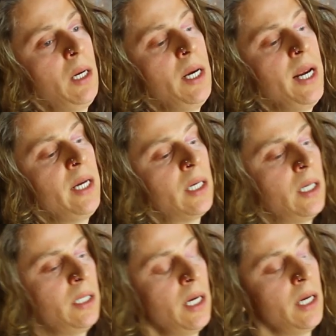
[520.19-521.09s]

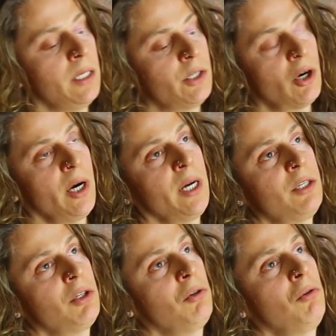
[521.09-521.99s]
naked and trying
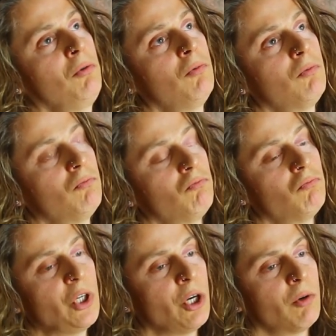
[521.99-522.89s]
to,
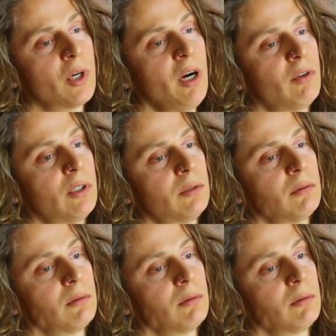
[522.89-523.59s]
you know, cover